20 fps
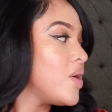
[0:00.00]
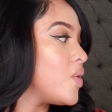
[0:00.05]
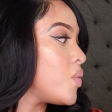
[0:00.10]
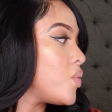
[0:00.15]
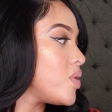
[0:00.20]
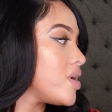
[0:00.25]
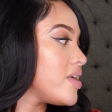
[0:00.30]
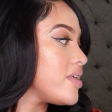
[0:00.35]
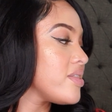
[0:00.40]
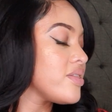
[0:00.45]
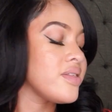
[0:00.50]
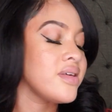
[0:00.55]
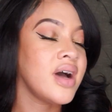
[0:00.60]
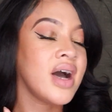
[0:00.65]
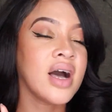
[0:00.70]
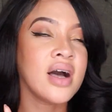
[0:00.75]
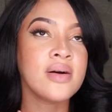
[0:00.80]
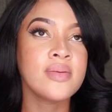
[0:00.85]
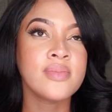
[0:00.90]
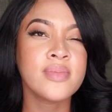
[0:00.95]
with
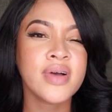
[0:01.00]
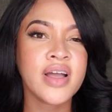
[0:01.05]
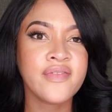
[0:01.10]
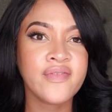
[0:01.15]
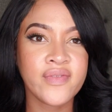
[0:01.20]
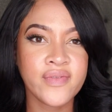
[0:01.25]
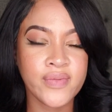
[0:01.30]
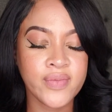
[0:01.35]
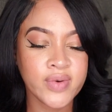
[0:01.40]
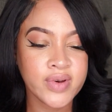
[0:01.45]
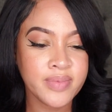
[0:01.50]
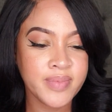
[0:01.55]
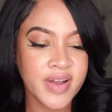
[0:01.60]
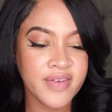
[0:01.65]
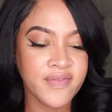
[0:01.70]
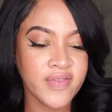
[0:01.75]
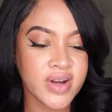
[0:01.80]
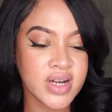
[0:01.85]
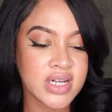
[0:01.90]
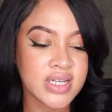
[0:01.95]
one of my
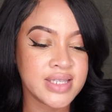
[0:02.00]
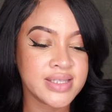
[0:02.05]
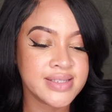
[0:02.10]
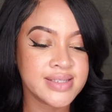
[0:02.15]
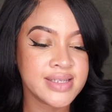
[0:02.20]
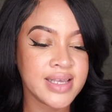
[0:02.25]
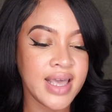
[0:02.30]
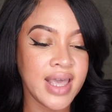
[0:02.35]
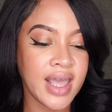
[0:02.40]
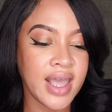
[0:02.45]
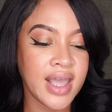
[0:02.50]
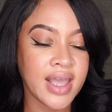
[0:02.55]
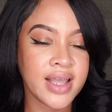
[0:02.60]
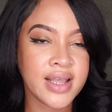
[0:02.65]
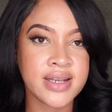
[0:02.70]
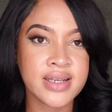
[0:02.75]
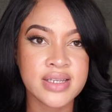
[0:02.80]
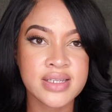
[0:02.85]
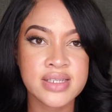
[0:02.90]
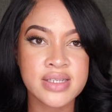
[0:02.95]
friends,
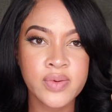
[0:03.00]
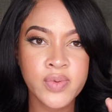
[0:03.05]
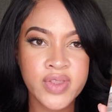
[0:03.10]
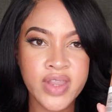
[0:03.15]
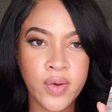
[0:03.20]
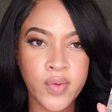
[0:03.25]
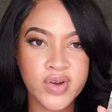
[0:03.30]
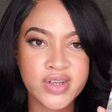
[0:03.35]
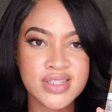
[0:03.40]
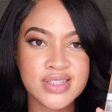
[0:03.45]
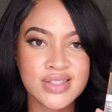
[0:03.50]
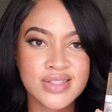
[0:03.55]
and someone that worked in